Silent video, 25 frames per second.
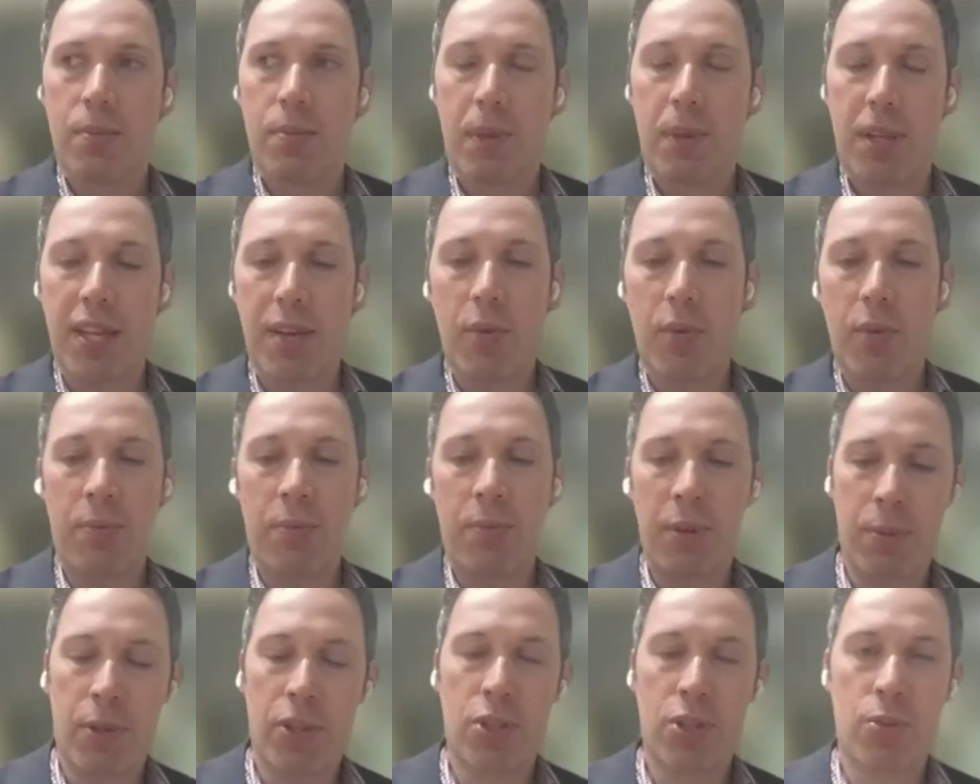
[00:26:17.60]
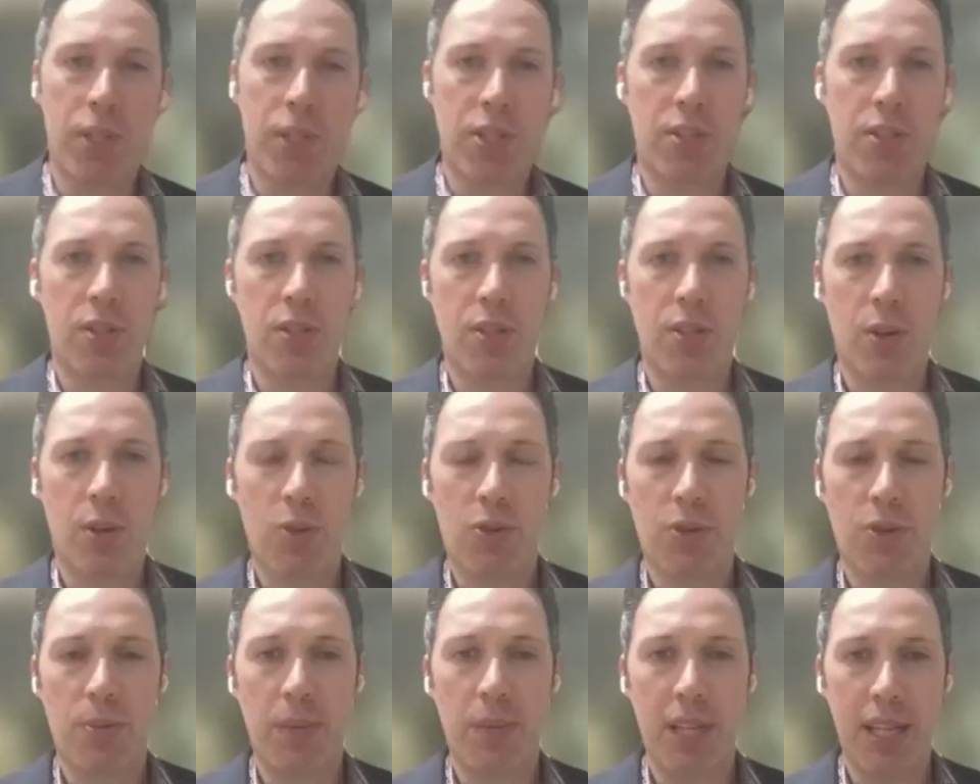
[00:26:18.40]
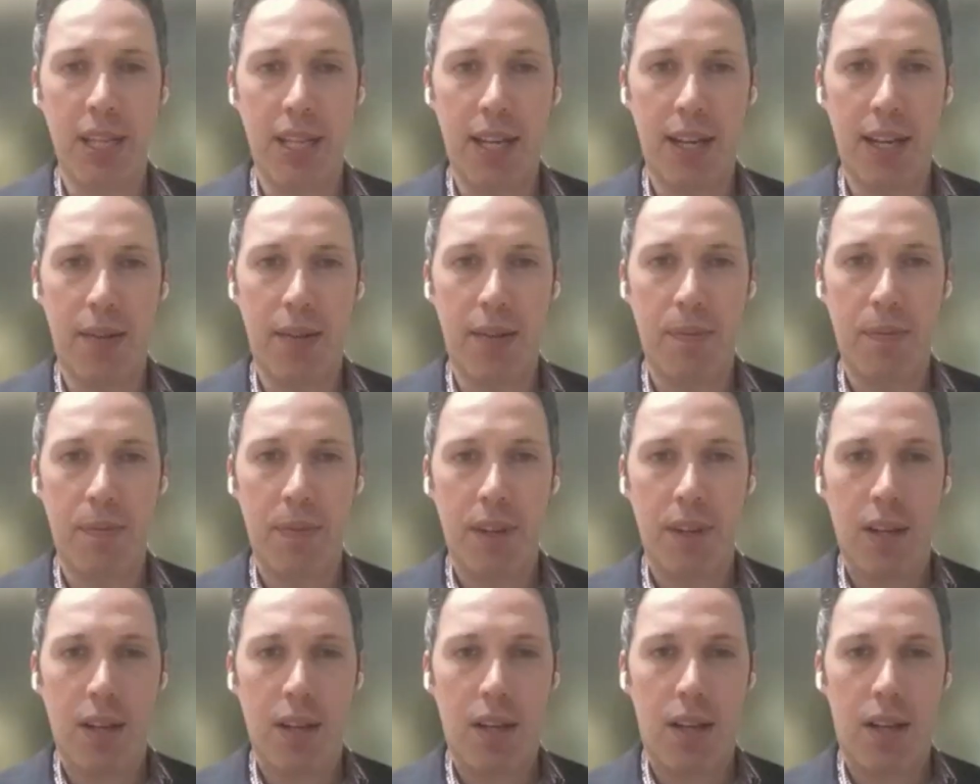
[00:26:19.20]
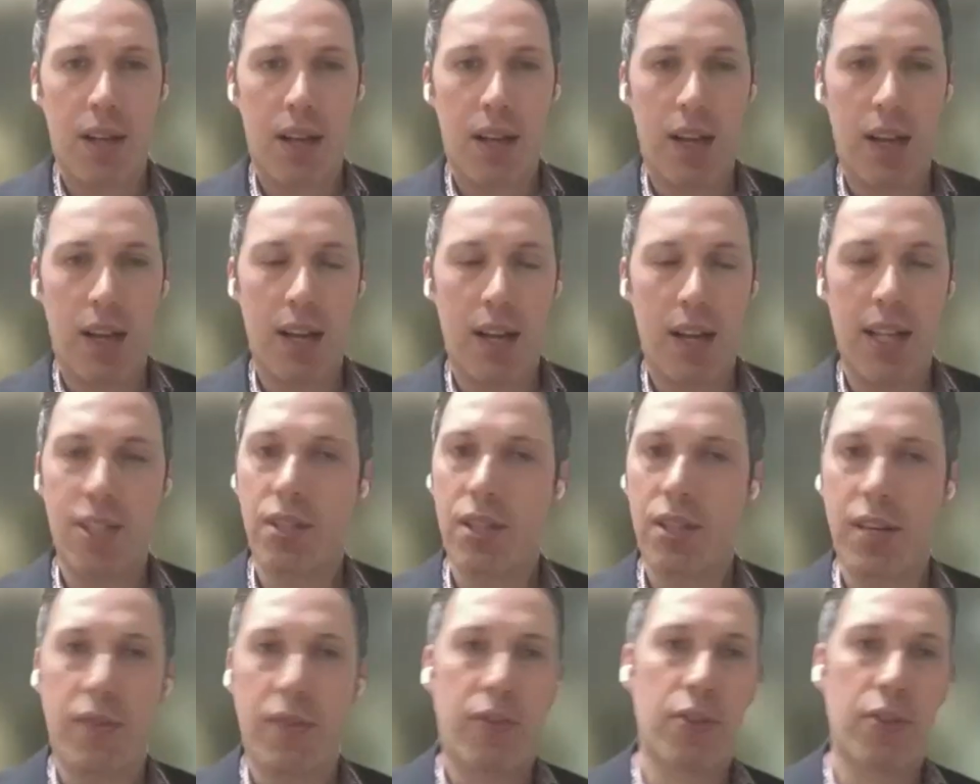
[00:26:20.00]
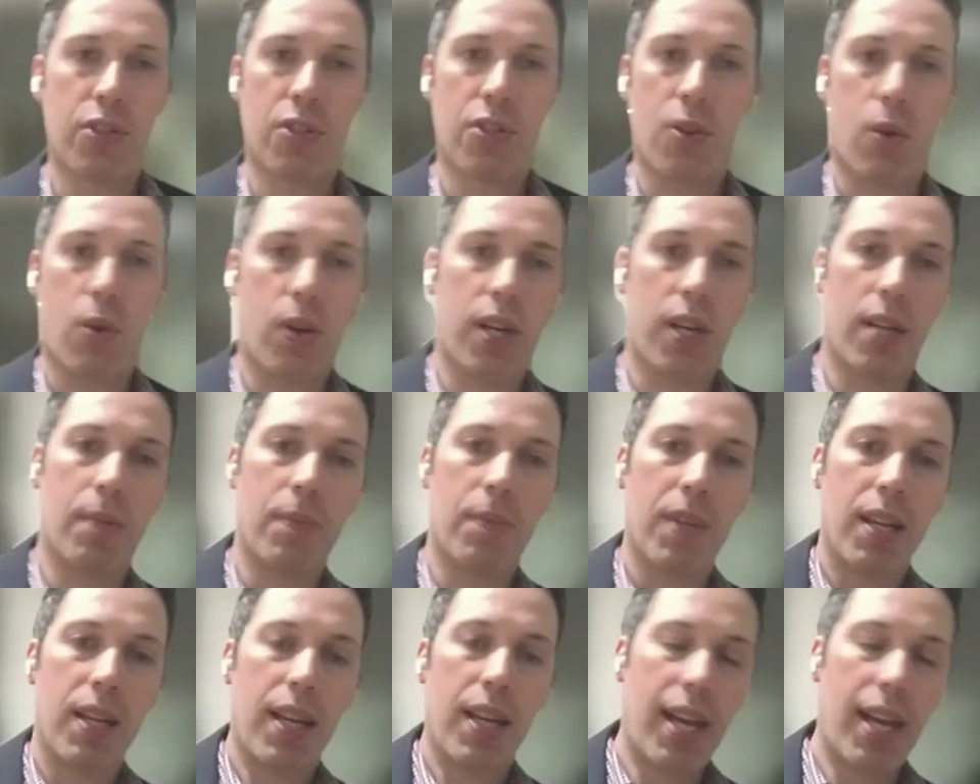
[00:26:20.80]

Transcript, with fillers: but then when people switch to social media, uh, it's a different story.